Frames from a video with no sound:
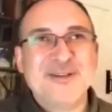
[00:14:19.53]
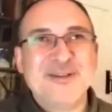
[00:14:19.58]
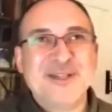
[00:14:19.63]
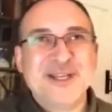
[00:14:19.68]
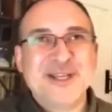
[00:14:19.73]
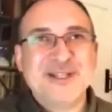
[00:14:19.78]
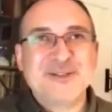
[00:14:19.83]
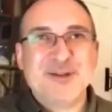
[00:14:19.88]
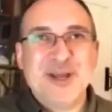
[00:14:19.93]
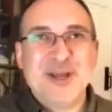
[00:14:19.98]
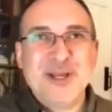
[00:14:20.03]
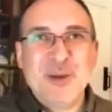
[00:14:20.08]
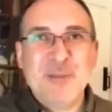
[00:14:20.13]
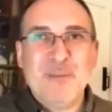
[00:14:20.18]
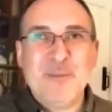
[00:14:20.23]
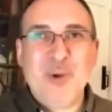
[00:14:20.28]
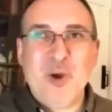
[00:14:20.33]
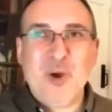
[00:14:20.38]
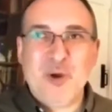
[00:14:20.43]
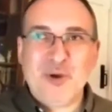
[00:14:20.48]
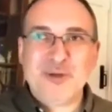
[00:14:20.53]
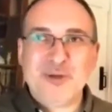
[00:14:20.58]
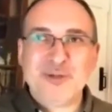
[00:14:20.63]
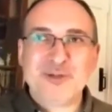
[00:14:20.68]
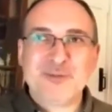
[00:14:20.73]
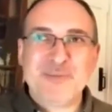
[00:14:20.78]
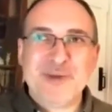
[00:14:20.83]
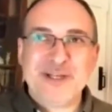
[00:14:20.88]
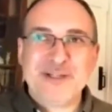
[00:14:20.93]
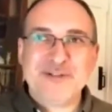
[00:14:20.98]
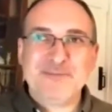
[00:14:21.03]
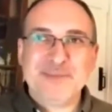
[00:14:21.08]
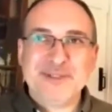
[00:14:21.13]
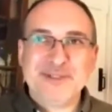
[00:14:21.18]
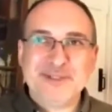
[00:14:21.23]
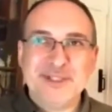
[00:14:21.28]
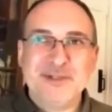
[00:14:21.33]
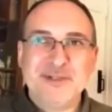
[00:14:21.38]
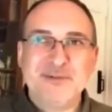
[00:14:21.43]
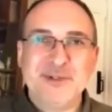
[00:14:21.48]
It's like a box made of
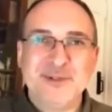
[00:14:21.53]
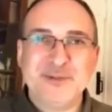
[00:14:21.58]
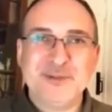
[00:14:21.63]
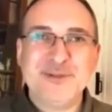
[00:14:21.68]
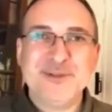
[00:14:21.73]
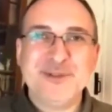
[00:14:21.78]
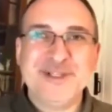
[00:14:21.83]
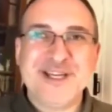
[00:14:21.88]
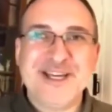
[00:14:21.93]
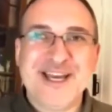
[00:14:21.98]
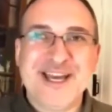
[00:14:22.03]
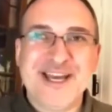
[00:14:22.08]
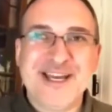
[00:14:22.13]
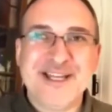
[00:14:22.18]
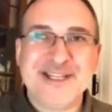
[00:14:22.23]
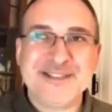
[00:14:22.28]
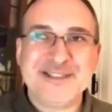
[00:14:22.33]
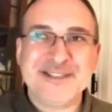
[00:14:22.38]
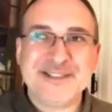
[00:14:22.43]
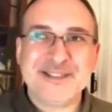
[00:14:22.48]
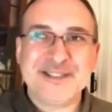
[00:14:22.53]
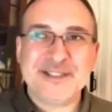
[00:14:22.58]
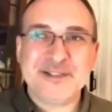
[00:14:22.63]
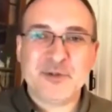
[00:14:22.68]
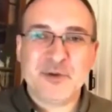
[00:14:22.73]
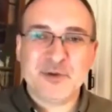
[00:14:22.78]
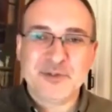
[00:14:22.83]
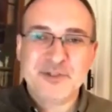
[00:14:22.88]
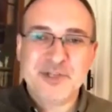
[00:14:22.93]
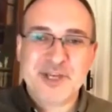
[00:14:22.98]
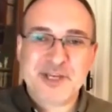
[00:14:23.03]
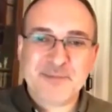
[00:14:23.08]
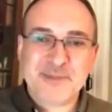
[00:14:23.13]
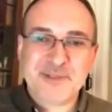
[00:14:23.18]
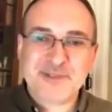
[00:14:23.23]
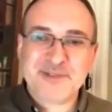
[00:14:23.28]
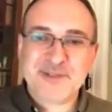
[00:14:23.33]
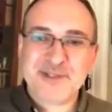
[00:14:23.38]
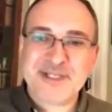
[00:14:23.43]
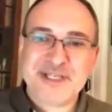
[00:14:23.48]
material and it's got
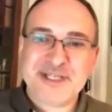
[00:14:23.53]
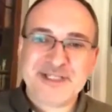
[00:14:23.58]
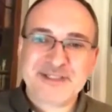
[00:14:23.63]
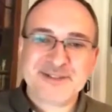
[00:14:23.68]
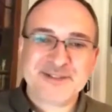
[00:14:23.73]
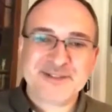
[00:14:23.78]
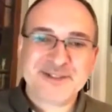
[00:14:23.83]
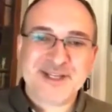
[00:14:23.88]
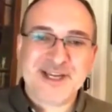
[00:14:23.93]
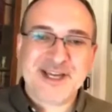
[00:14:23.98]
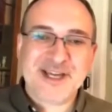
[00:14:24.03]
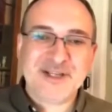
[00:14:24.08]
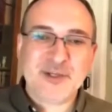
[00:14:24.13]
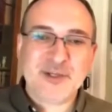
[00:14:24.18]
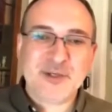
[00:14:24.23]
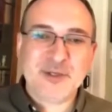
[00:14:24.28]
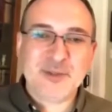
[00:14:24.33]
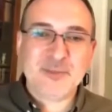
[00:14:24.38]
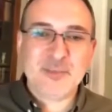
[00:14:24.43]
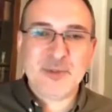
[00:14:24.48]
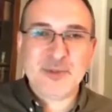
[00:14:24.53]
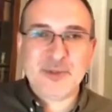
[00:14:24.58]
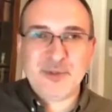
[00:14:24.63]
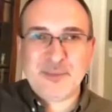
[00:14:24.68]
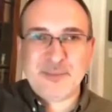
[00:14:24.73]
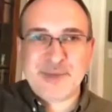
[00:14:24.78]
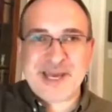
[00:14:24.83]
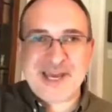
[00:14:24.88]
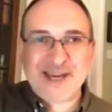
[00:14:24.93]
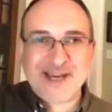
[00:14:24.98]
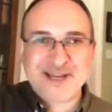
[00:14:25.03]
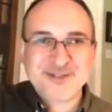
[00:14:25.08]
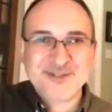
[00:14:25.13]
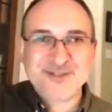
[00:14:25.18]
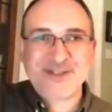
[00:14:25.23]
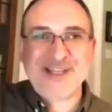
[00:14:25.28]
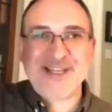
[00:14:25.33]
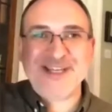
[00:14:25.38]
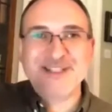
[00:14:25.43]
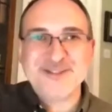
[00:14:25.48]
segments in it and you can put your bags
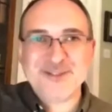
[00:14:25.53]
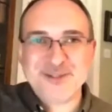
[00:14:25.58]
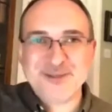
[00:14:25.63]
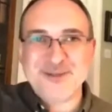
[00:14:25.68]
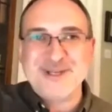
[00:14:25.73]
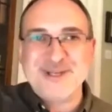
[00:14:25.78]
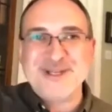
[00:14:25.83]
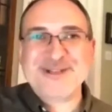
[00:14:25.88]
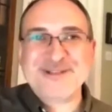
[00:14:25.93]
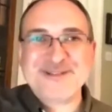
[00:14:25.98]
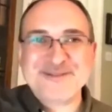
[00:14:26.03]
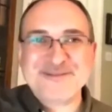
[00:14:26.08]
into it.